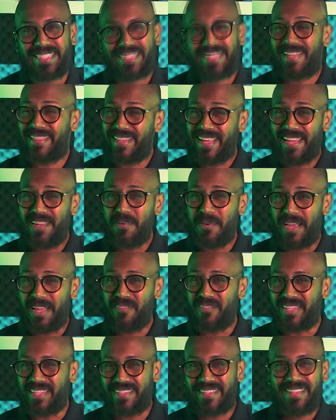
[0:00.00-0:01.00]
And there you
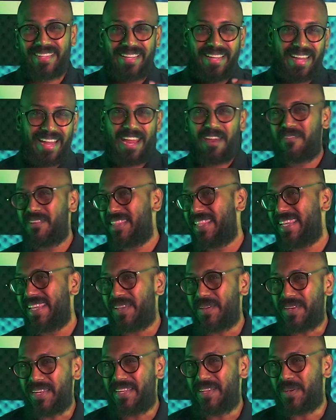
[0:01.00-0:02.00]
have it, everything
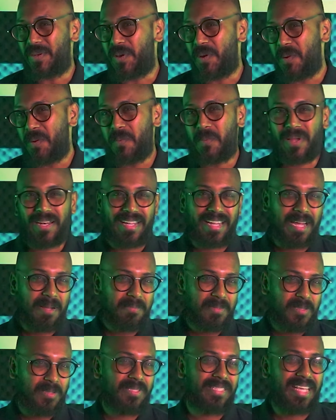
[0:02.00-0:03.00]
you need to know when it
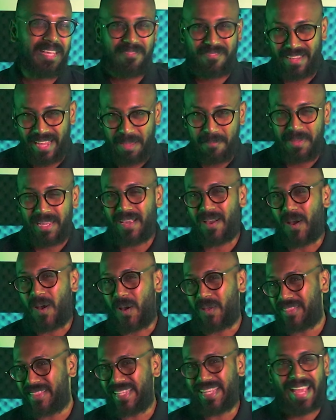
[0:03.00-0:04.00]
comes to safe gaming
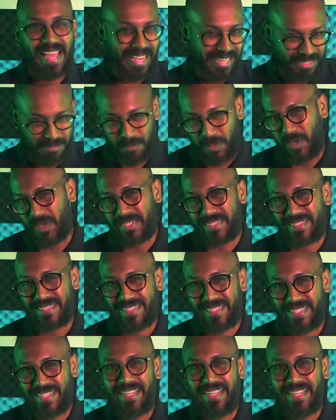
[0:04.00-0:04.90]
on the Xbox.